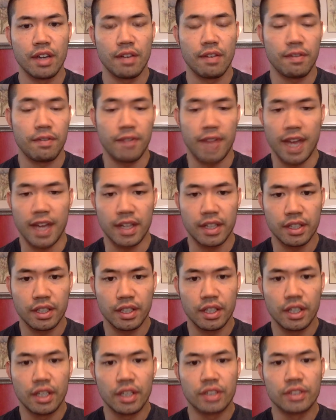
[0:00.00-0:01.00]
fat.
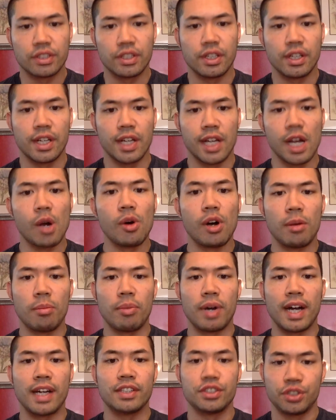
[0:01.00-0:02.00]
So you're going to go up
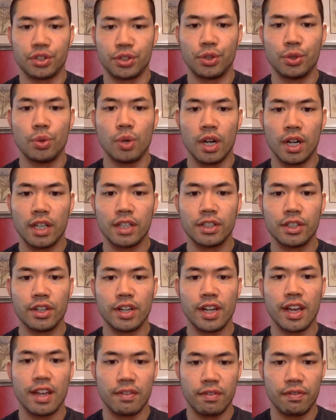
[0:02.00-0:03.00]
by
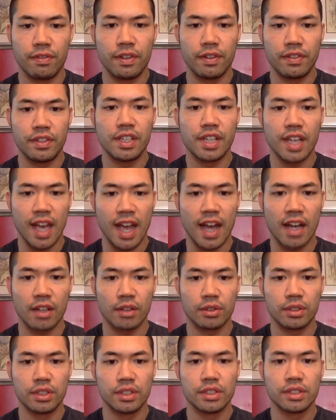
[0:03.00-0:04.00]
250
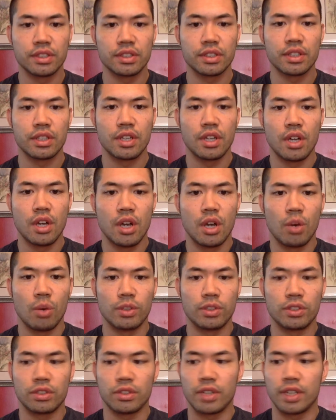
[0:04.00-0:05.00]
calories,
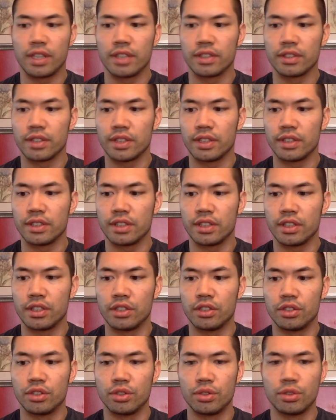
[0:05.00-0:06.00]
which translates
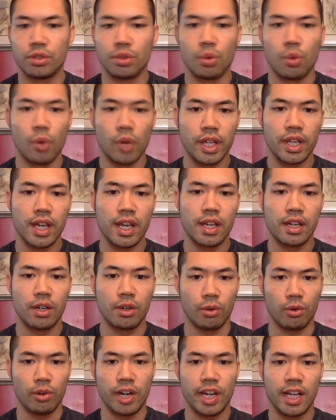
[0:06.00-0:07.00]
into 28
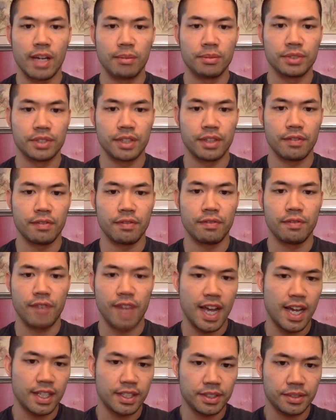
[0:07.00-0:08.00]
grams of
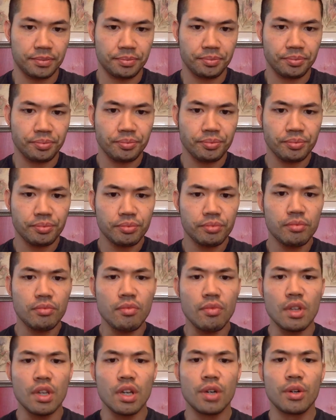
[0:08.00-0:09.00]
fat.
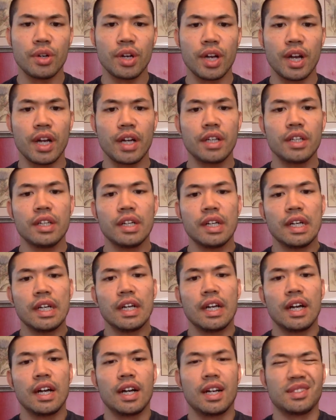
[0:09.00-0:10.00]
Okay,
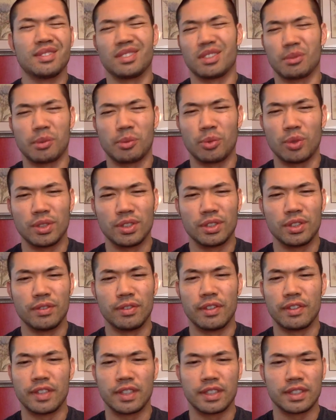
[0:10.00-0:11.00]
a little bit more than
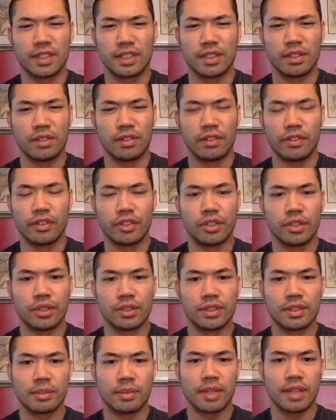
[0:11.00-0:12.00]
250. It's like 252 or
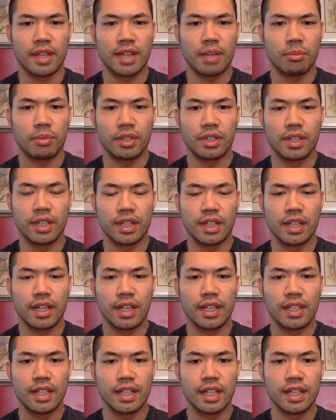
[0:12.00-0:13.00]
something like that, but you get the
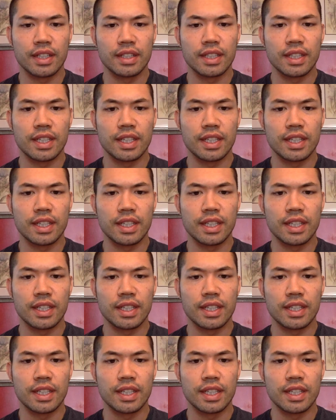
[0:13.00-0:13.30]
idea.